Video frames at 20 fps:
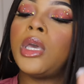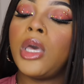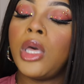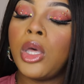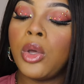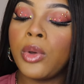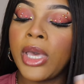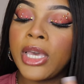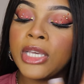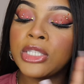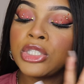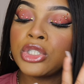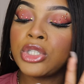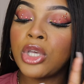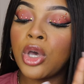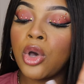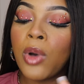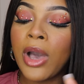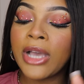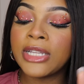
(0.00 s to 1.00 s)
Okay,
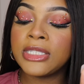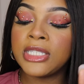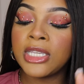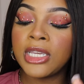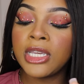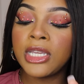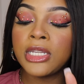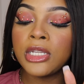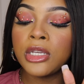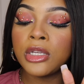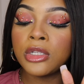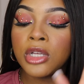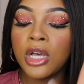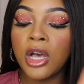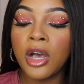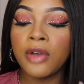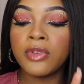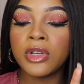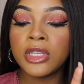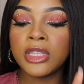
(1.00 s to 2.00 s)
so I did
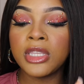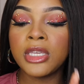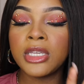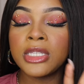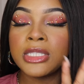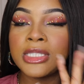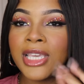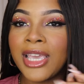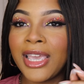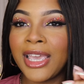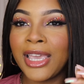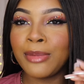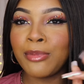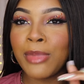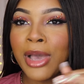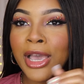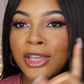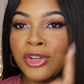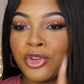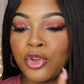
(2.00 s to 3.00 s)
cover this in
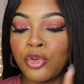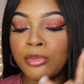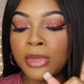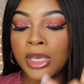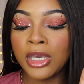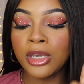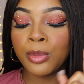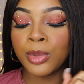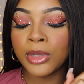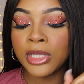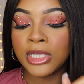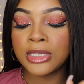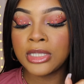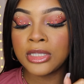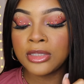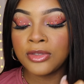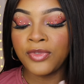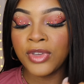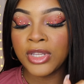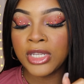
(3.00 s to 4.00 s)
my new makeup
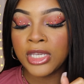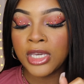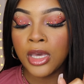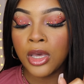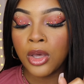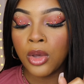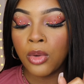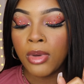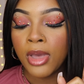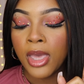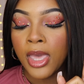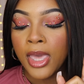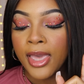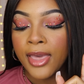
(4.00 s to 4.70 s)
releases video.